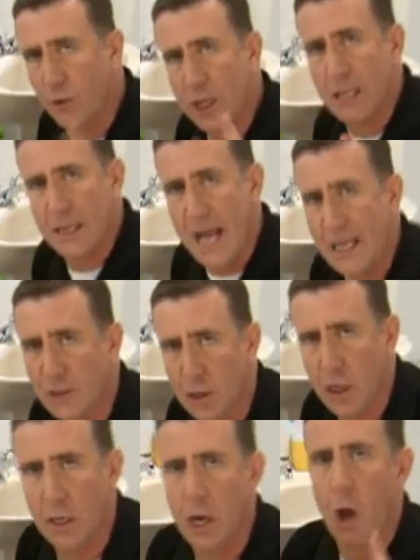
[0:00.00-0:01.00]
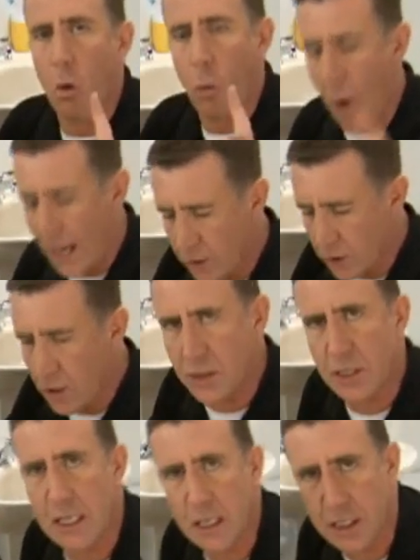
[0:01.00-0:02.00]
think that's good, wait till you
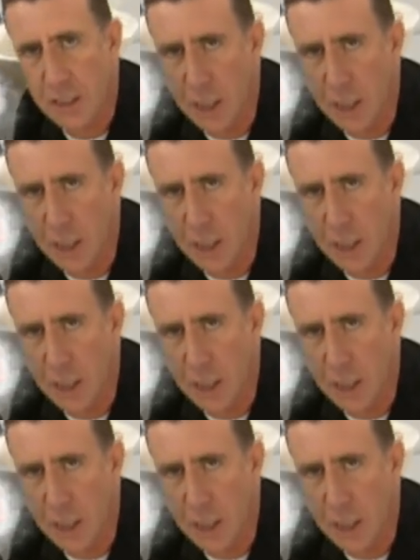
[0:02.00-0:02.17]
see this in